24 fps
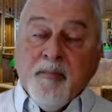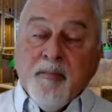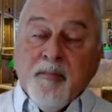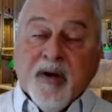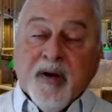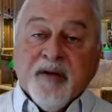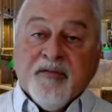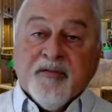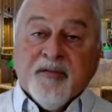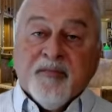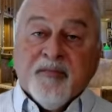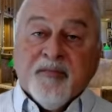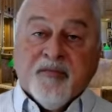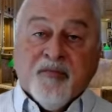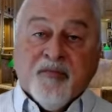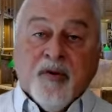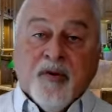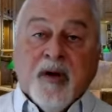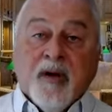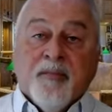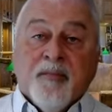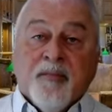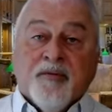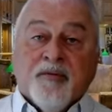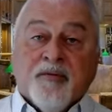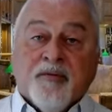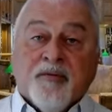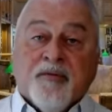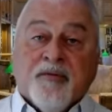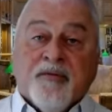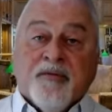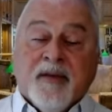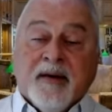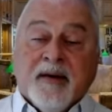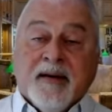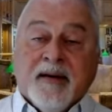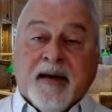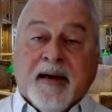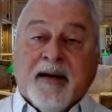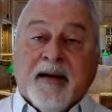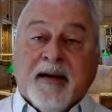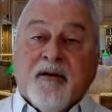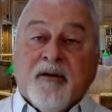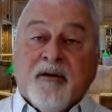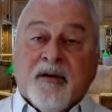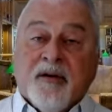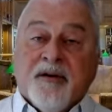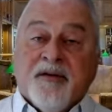My subscribers, they
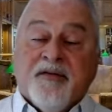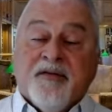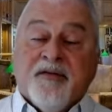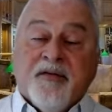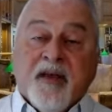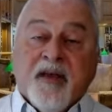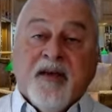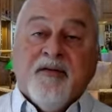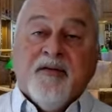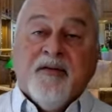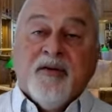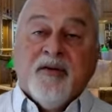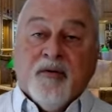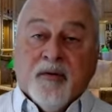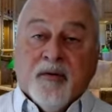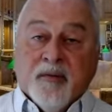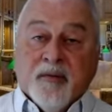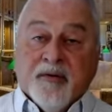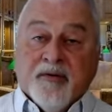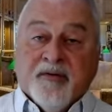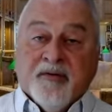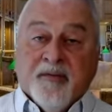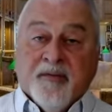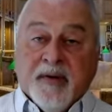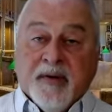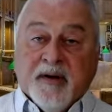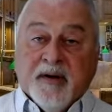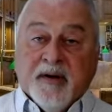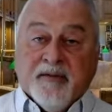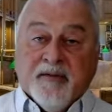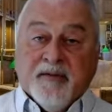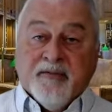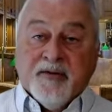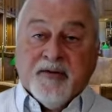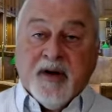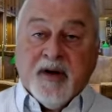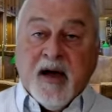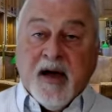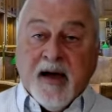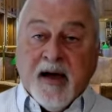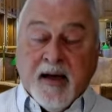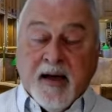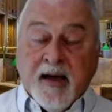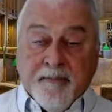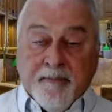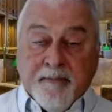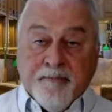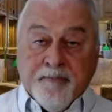not only save enormous amounts of
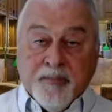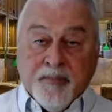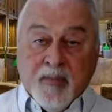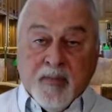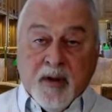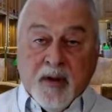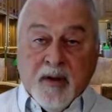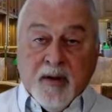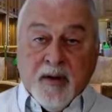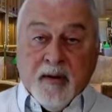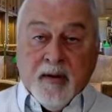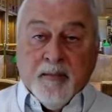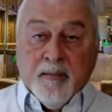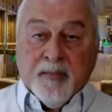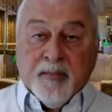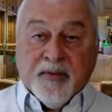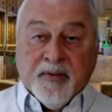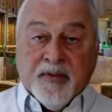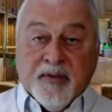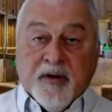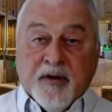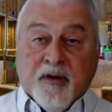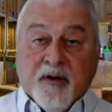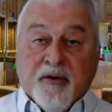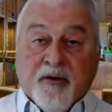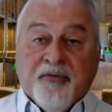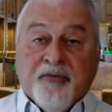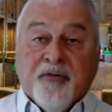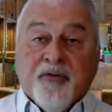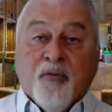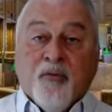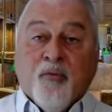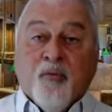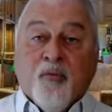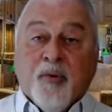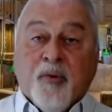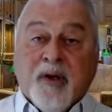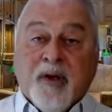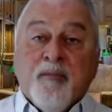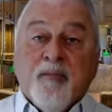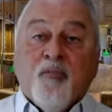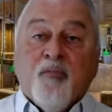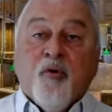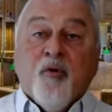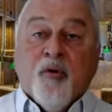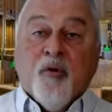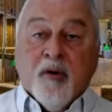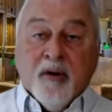time, but they also
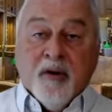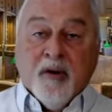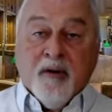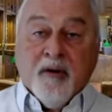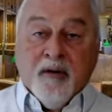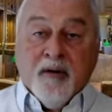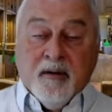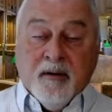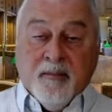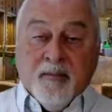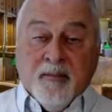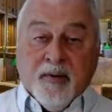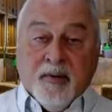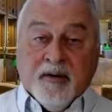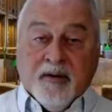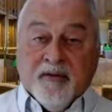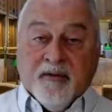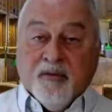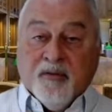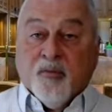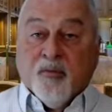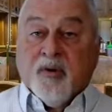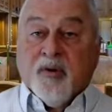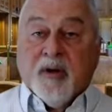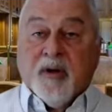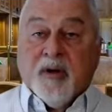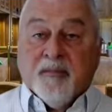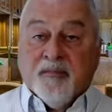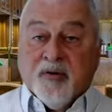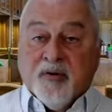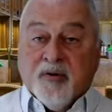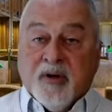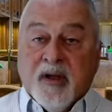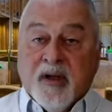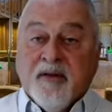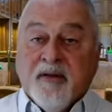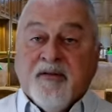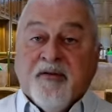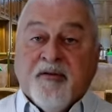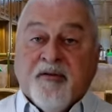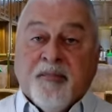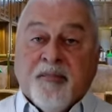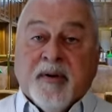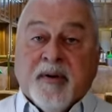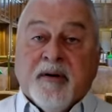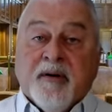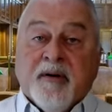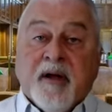win more because they work up their
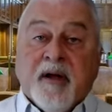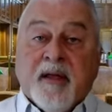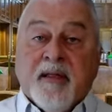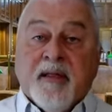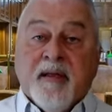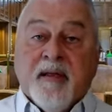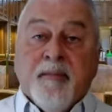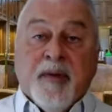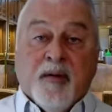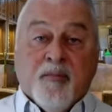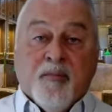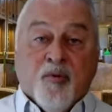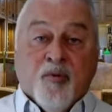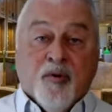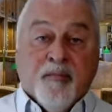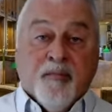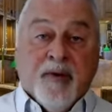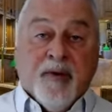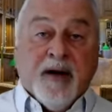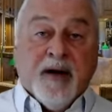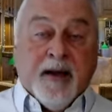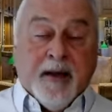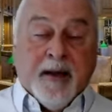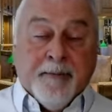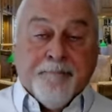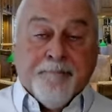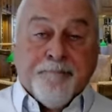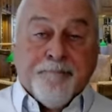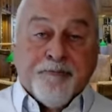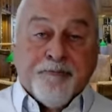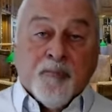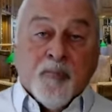cases better and they make more money.